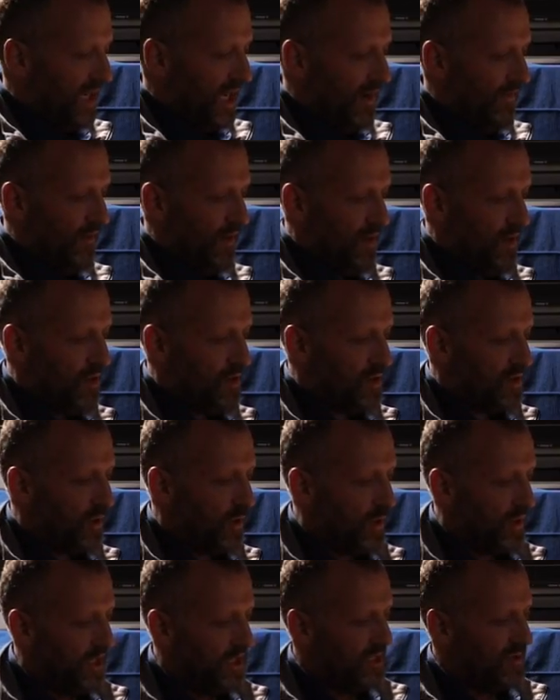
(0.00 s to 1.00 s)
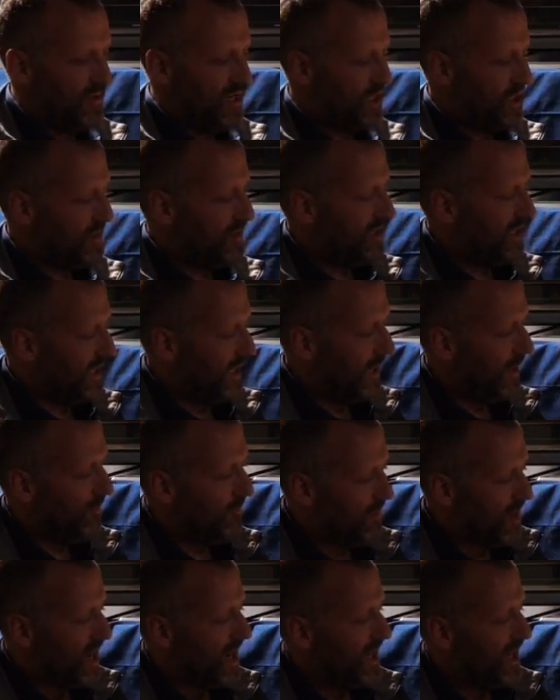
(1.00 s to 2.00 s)
if you're not talking too much and
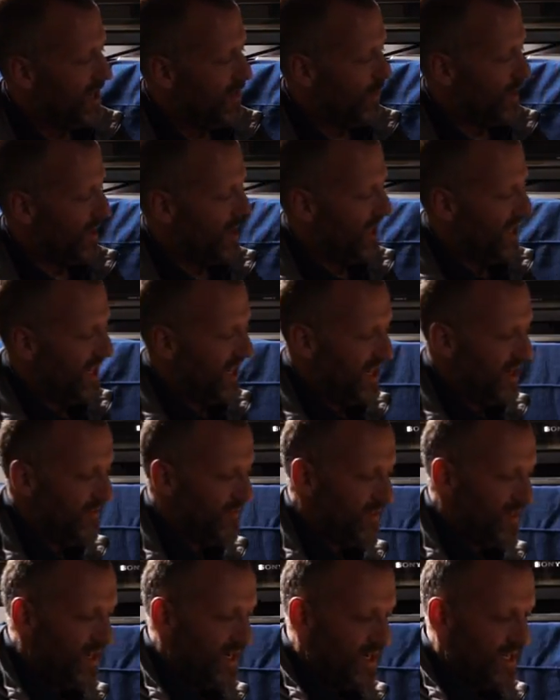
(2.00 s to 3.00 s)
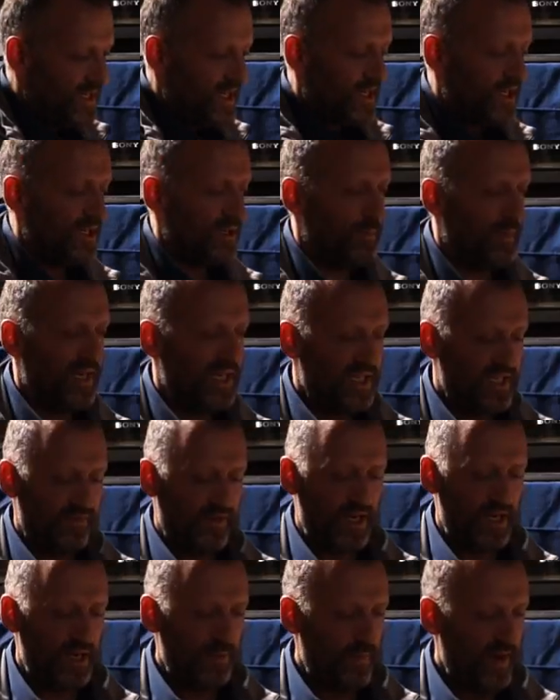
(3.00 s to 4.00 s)
thinking right, you want to leave these little bits
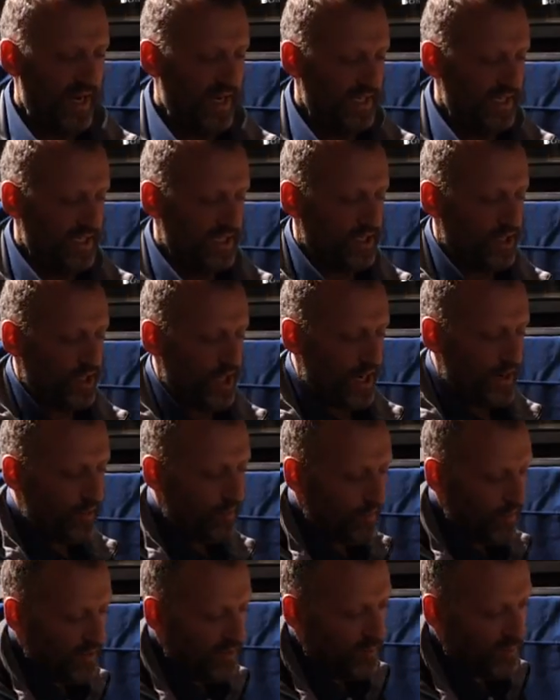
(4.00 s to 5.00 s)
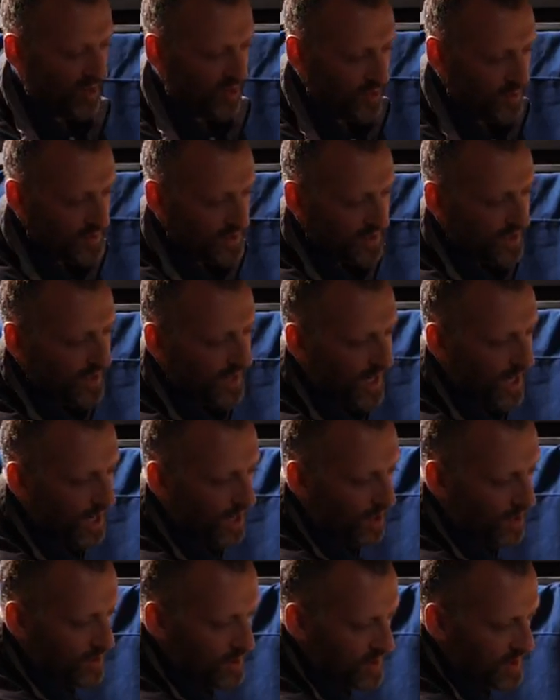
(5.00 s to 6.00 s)
of underpainting to shine through the blues and the
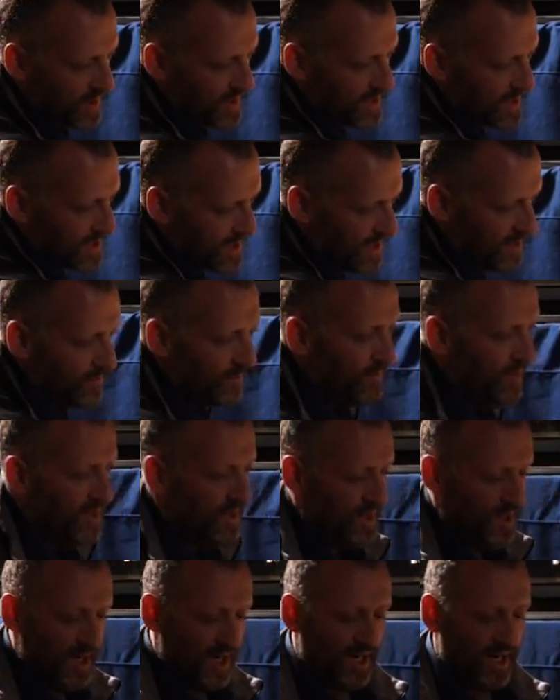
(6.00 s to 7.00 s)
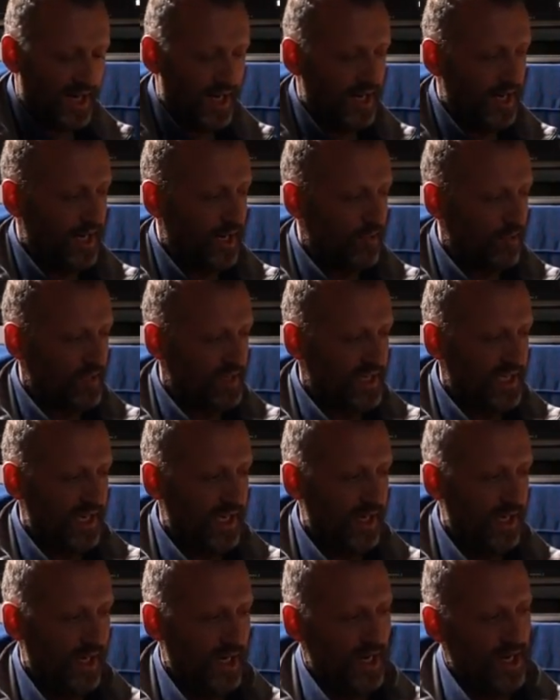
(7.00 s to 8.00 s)
yellows. You can see them clearly across
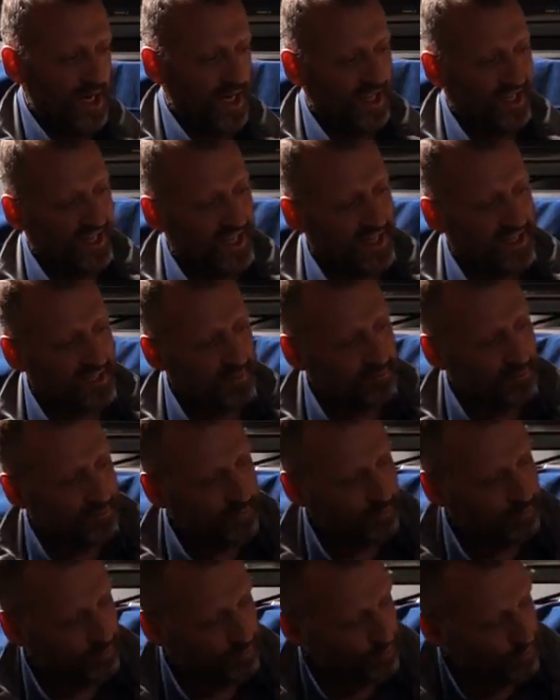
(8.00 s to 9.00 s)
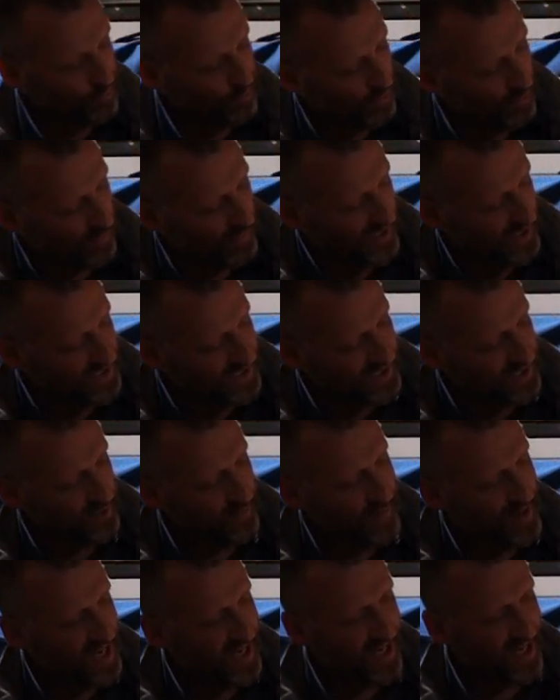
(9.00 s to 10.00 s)
here. There's probably
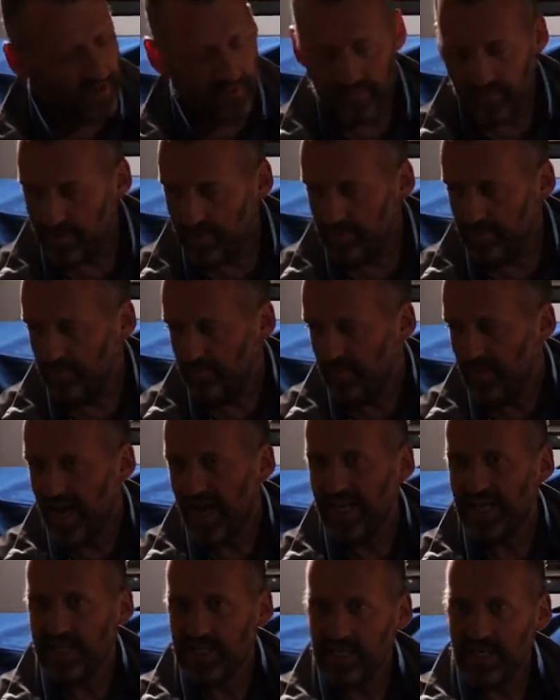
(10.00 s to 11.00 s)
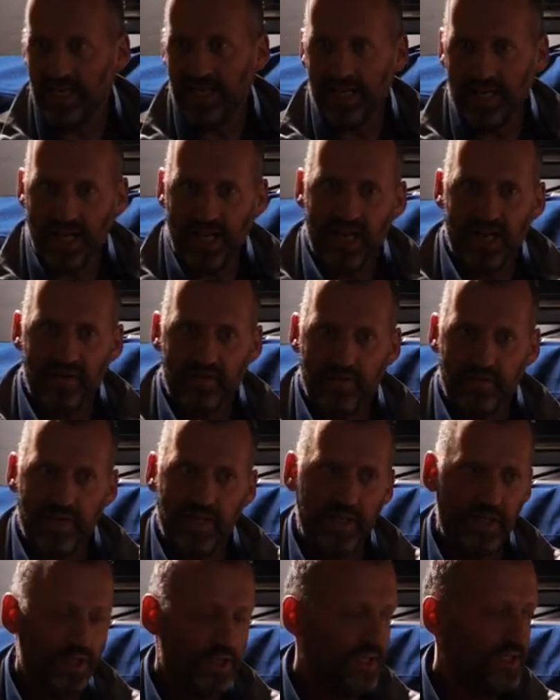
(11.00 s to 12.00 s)
too many of them and it's a little
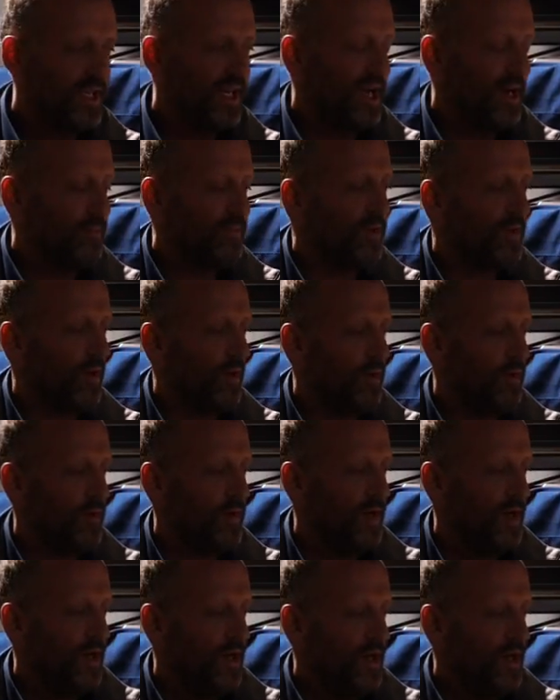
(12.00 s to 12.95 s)
unfinished, the tablecloth.